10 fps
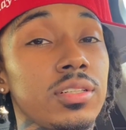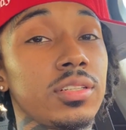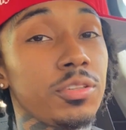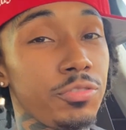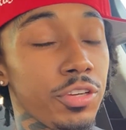
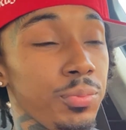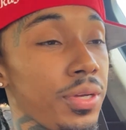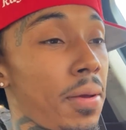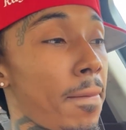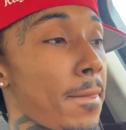You feel me?
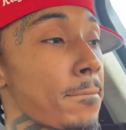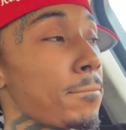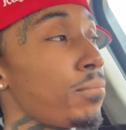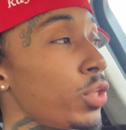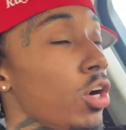
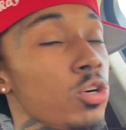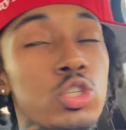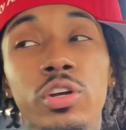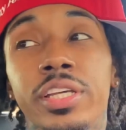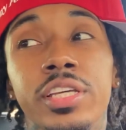Those
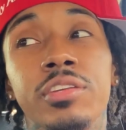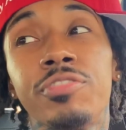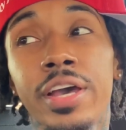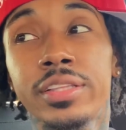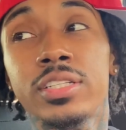are the key
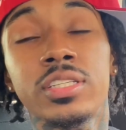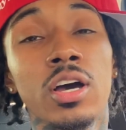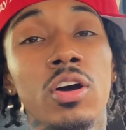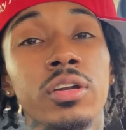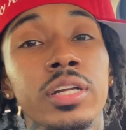factors to
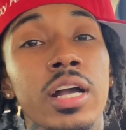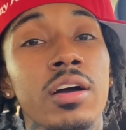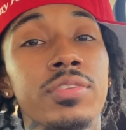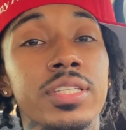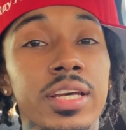holding a
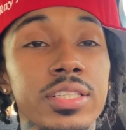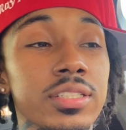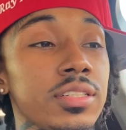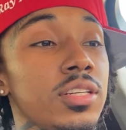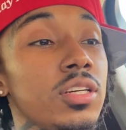
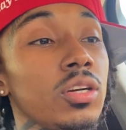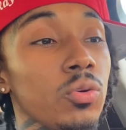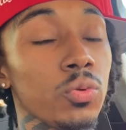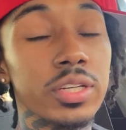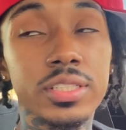conversation
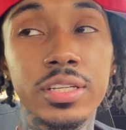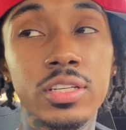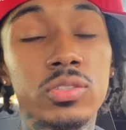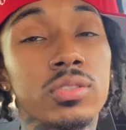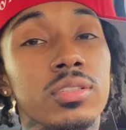with a
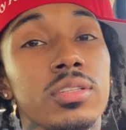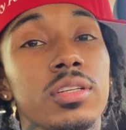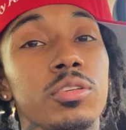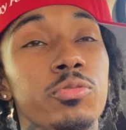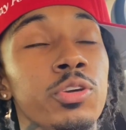skizzle.
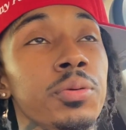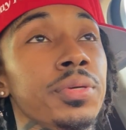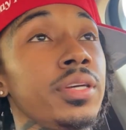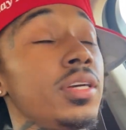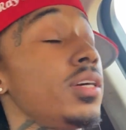You feel me?